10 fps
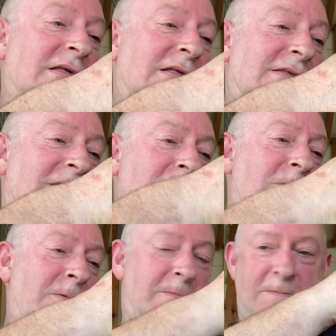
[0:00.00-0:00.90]

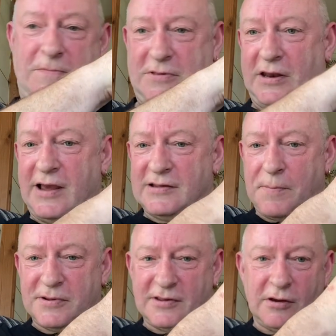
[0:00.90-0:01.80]
So today's
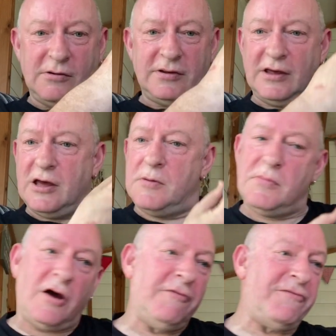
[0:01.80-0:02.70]
episode,
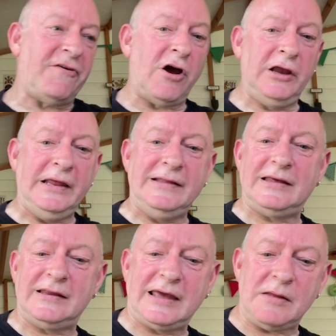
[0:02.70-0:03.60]
I finally
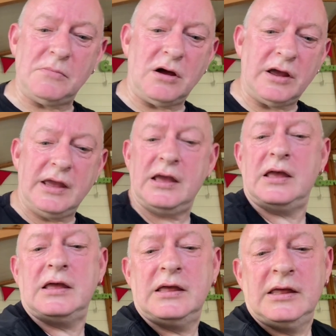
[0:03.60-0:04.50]
did get my
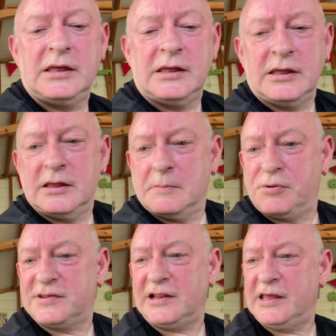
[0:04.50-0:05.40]

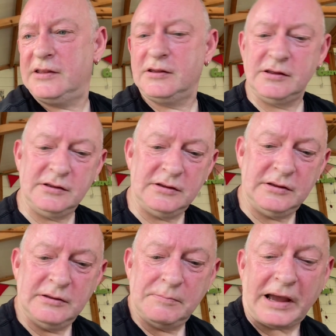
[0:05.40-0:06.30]
Brazilian
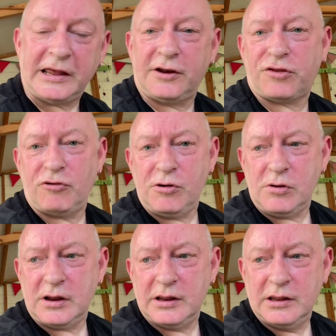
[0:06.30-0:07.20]
package through.
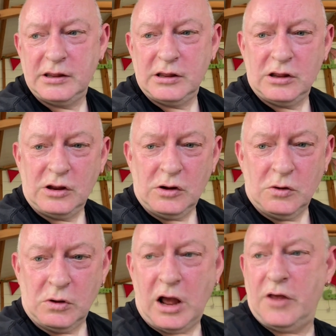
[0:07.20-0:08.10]

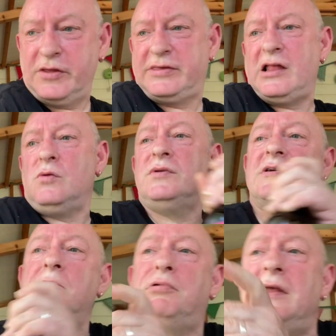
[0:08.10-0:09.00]
The deal was
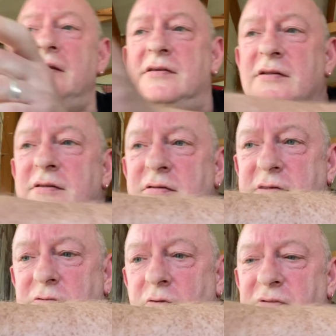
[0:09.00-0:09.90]
completed
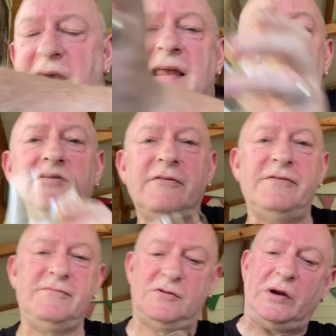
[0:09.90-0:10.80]
sort of tail end
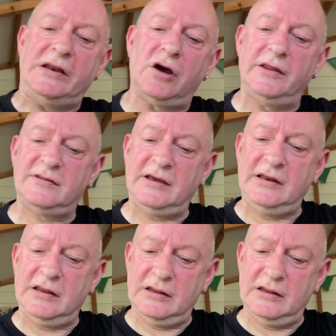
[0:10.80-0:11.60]
of 2019,